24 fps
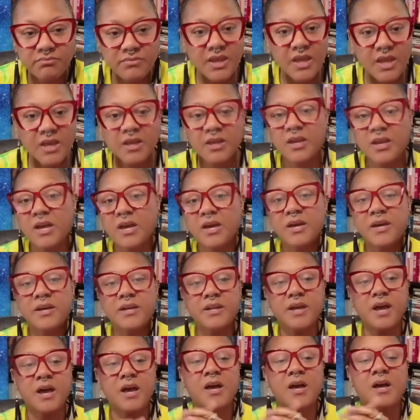
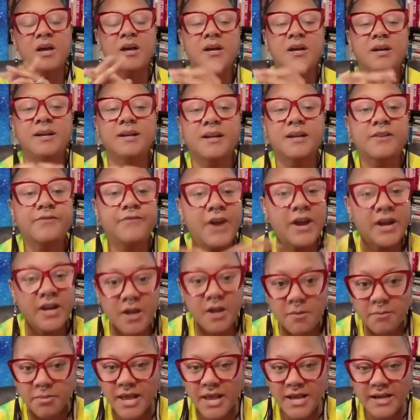Very
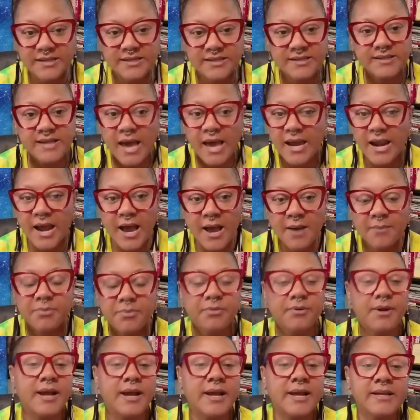complex setup,
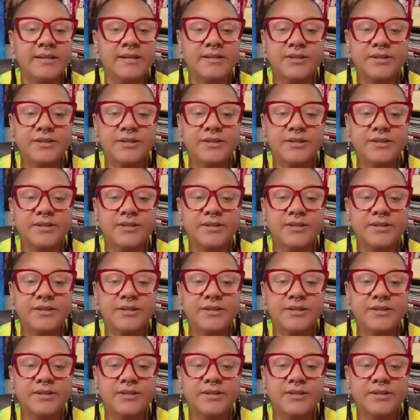right?